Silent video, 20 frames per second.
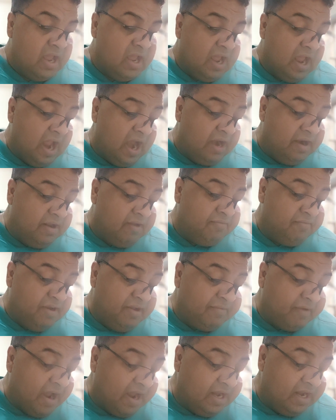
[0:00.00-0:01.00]

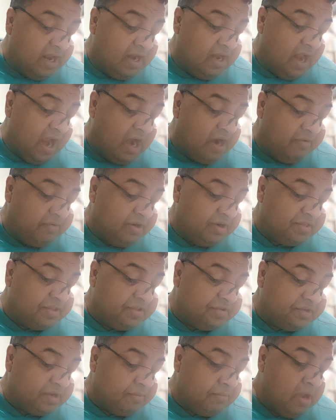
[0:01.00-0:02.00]
Levine and Edwards
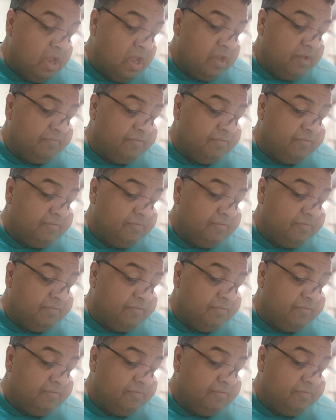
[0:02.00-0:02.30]
system,